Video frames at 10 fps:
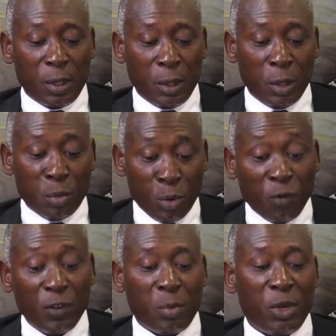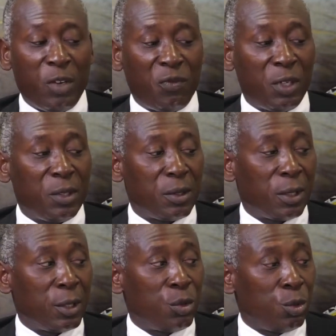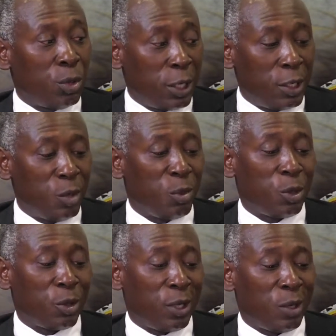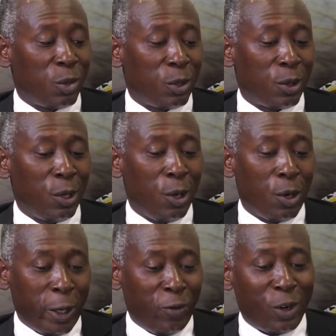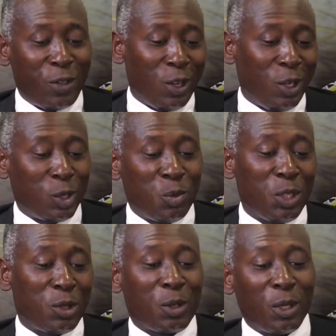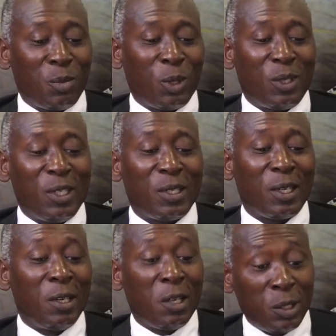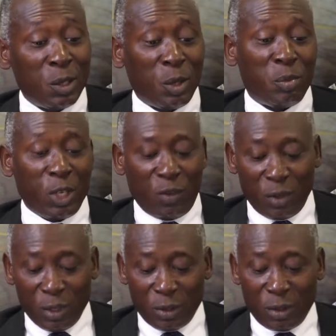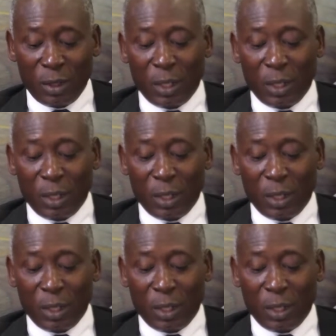improve the benefits, as you heard him talking about. Everything he has been talking about is enhancing benefits.